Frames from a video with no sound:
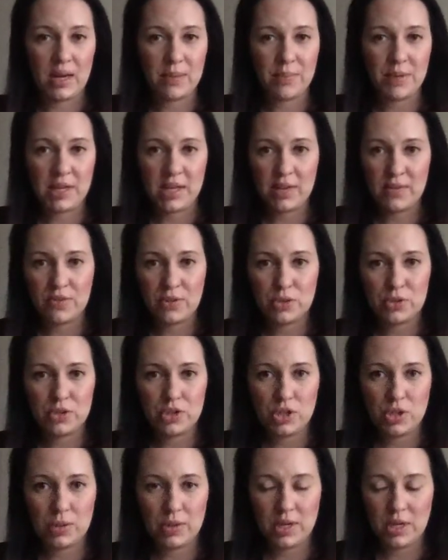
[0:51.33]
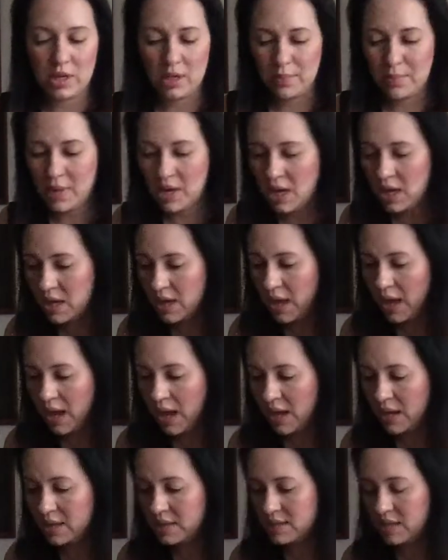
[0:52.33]
I'm going to give those to you here in a minute,
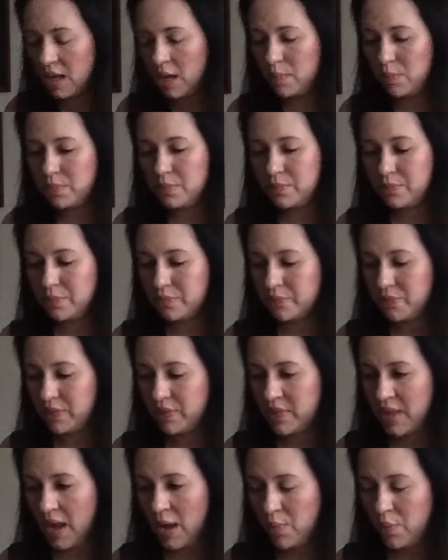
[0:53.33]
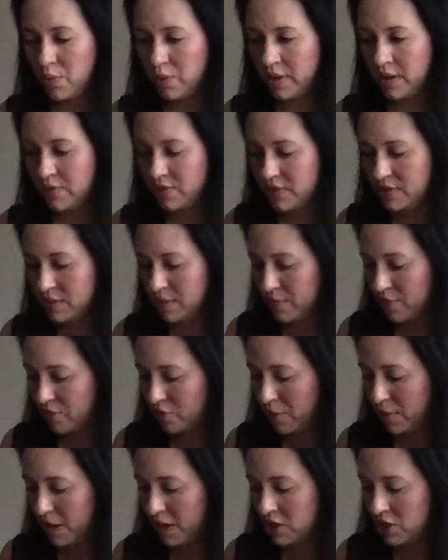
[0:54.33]
and that will give you some
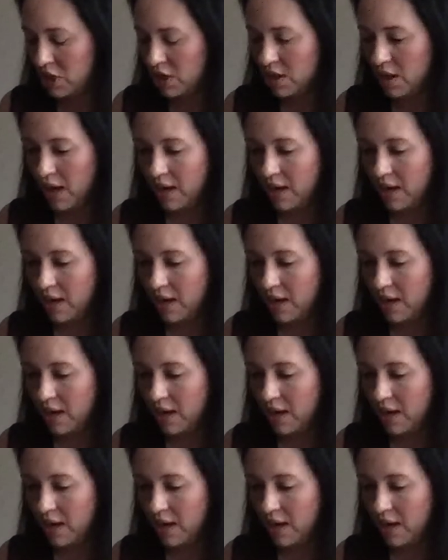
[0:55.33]
information.